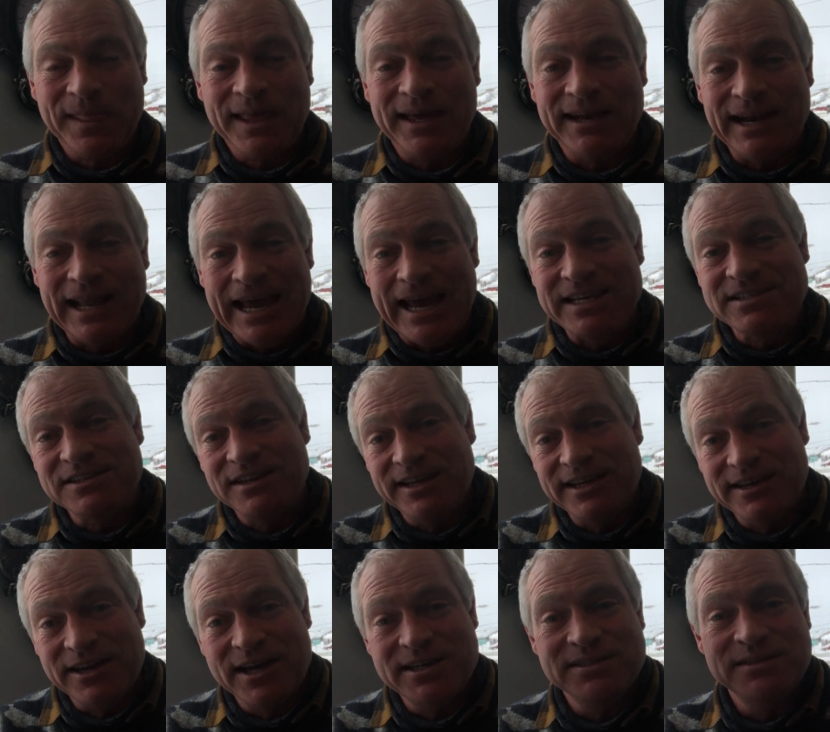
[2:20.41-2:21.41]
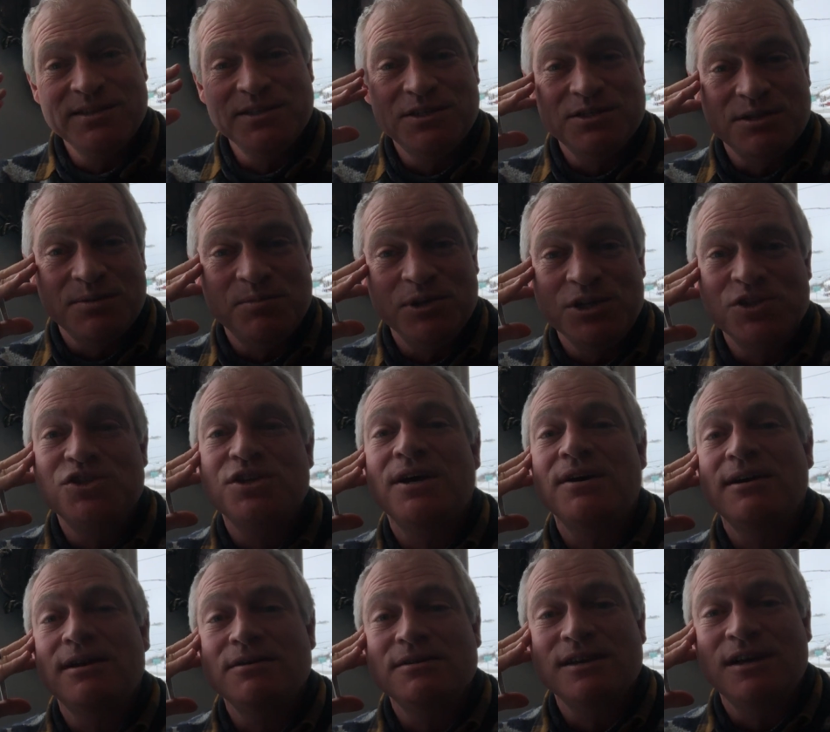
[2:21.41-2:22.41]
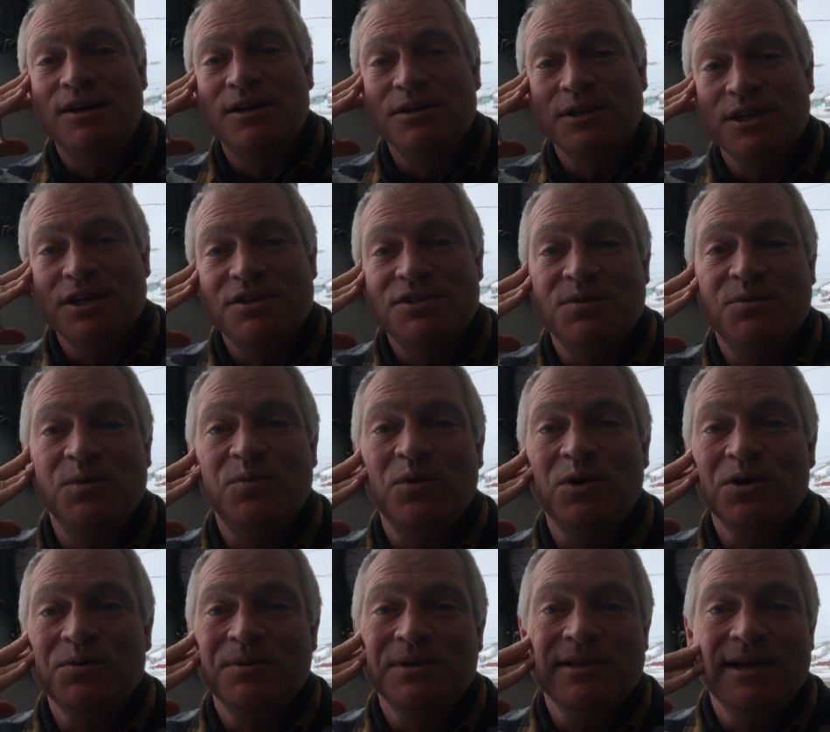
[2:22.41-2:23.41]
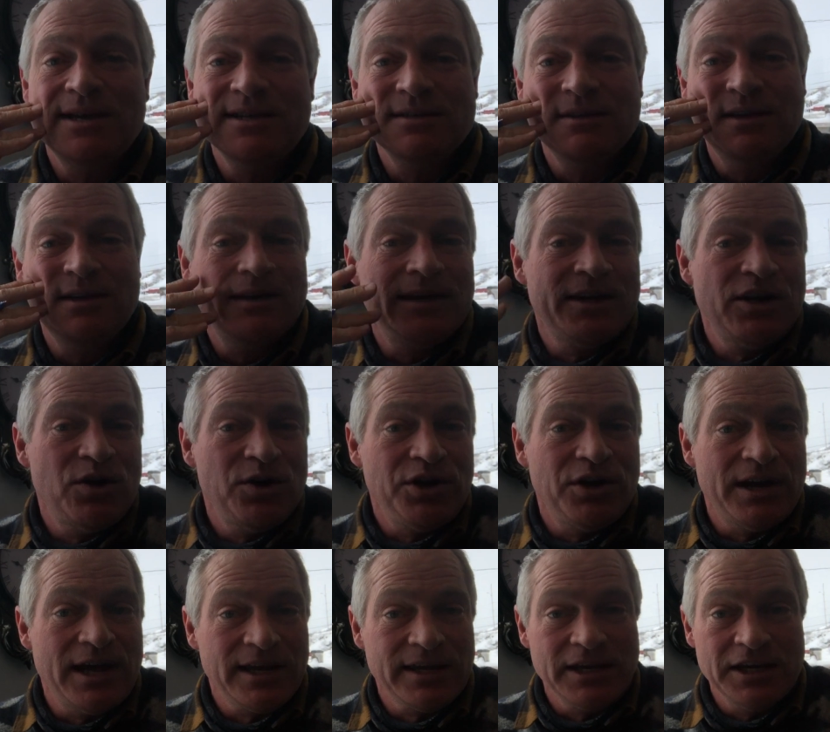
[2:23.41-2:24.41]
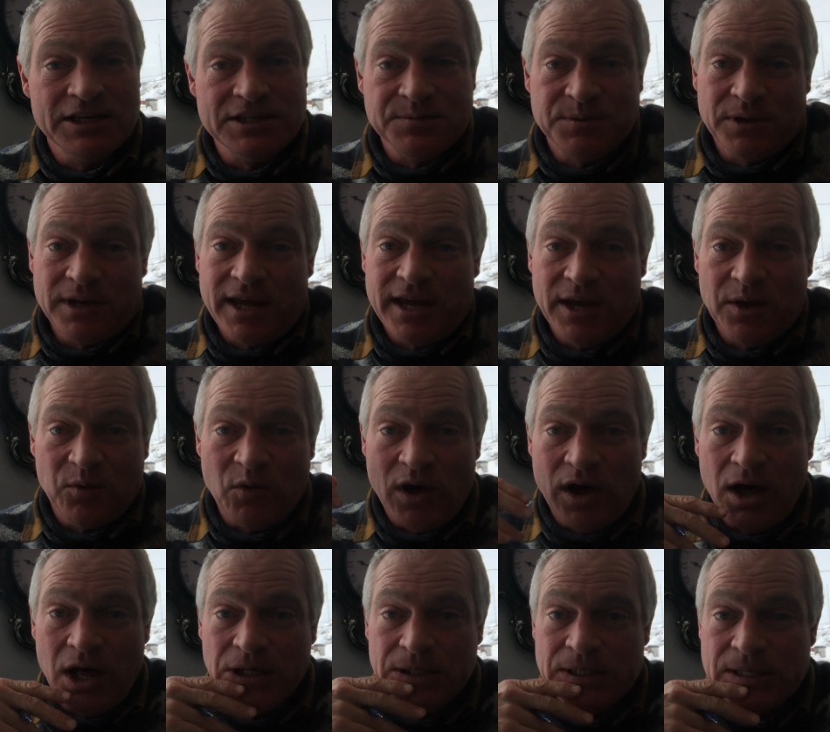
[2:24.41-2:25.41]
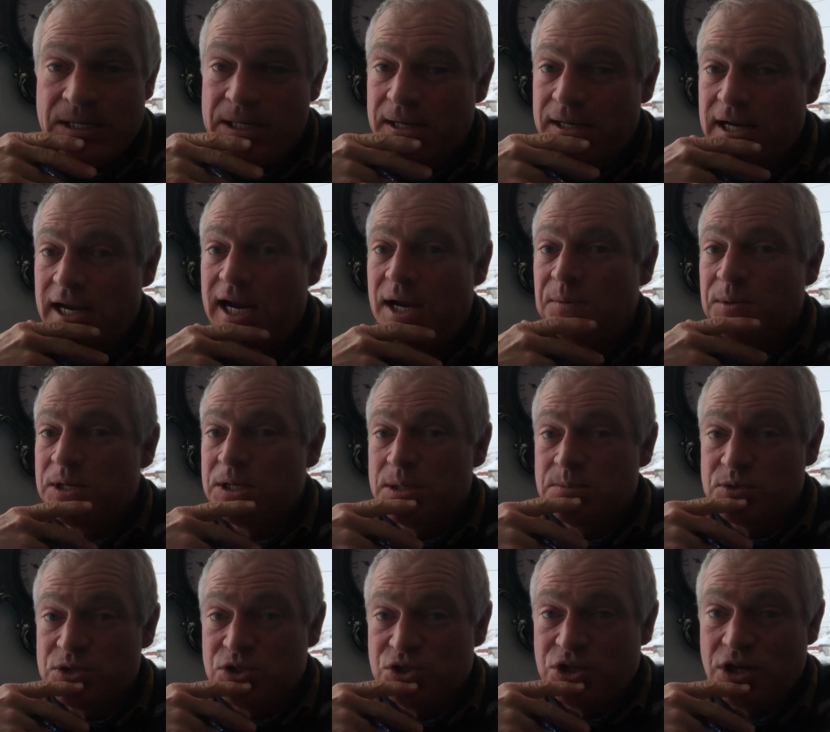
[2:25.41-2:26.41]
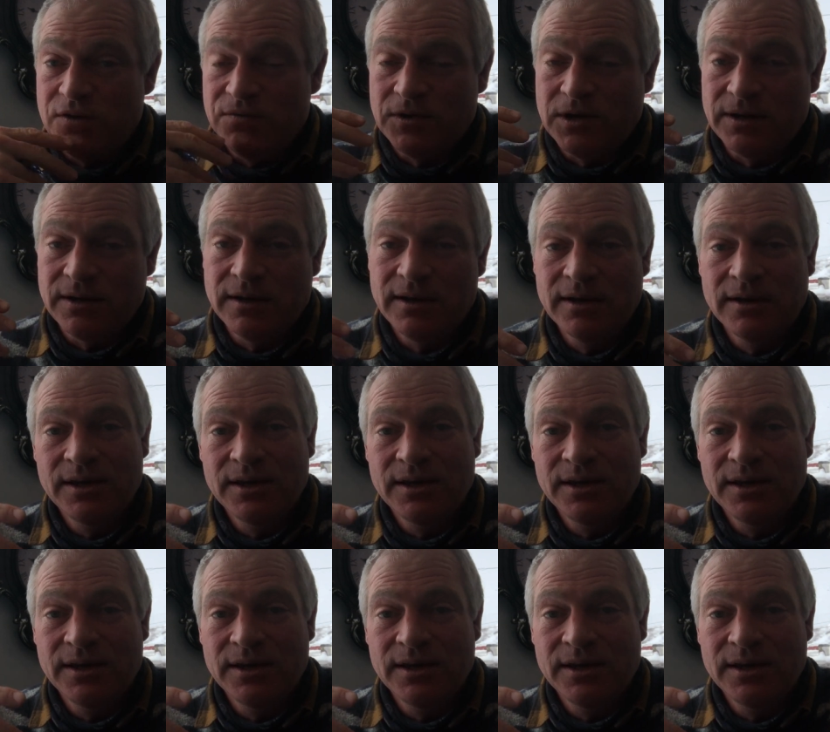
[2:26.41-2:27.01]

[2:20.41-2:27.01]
And last night, guys, and this is a big shout out to all the kids that we worked with last night. And I know you're not kids, but hey, we're all young at heart when it comes to shuffling.